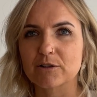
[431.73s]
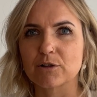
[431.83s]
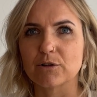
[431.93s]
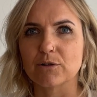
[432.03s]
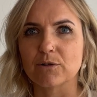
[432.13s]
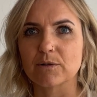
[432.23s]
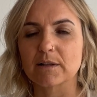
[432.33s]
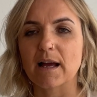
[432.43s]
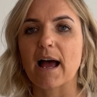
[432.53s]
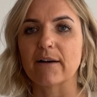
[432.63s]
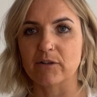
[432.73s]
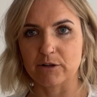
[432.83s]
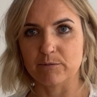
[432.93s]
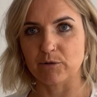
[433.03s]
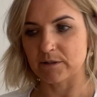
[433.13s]
to have a
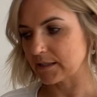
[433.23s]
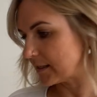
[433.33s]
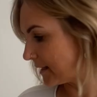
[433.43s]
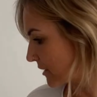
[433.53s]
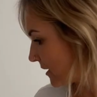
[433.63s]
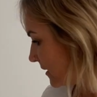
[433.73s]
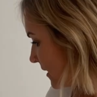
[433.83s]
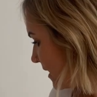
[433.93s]
newborn session,